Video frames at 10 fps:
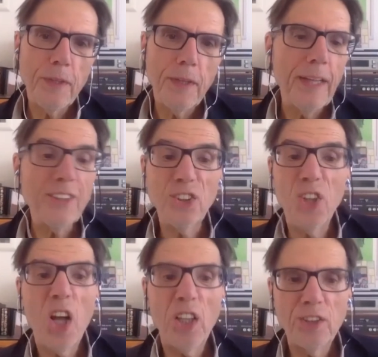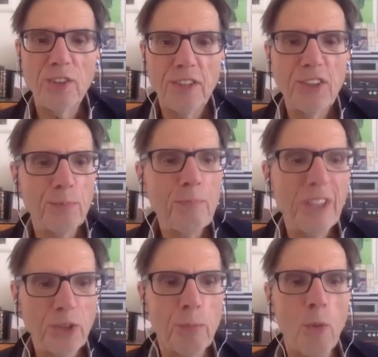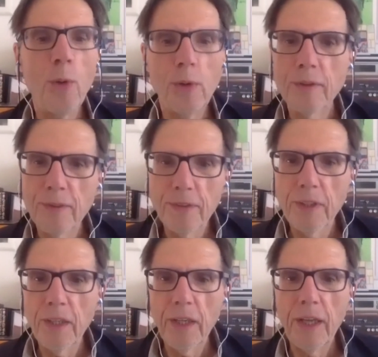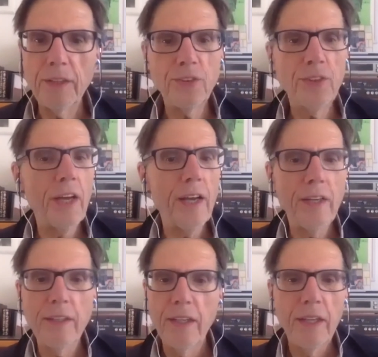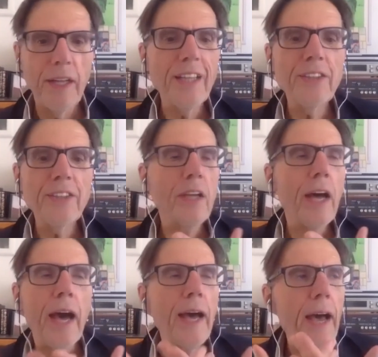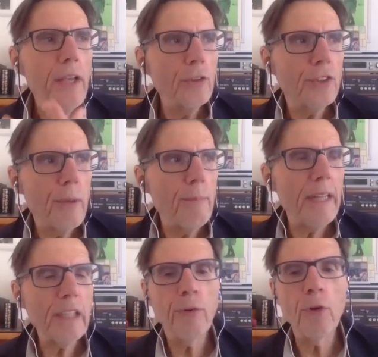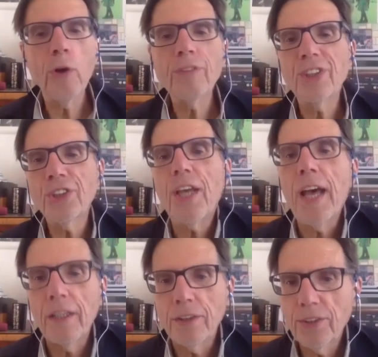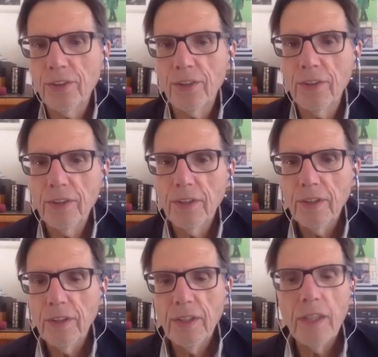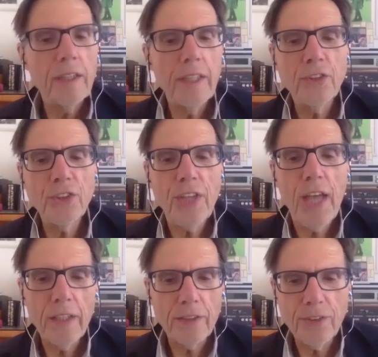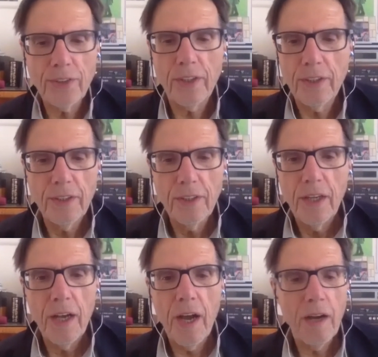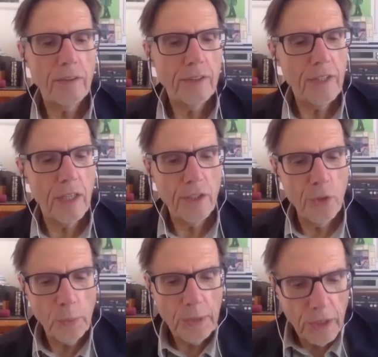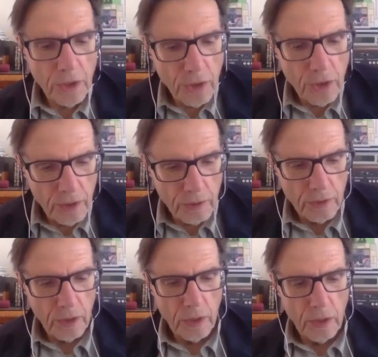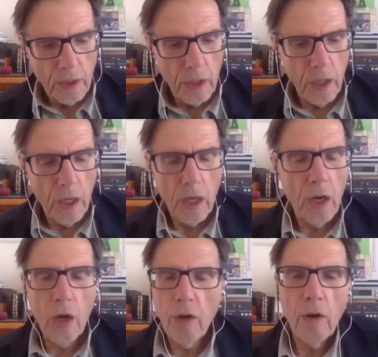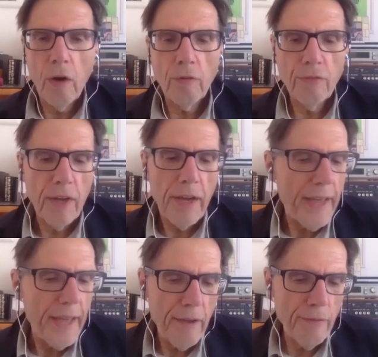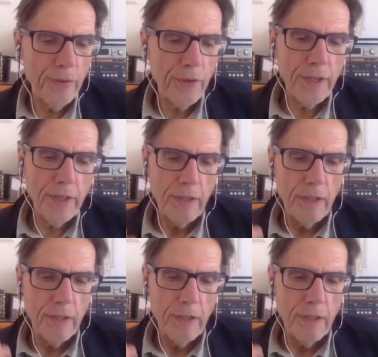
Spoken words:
It's not. It's much more. I use the metaphor of the cells. The cells are the unit of every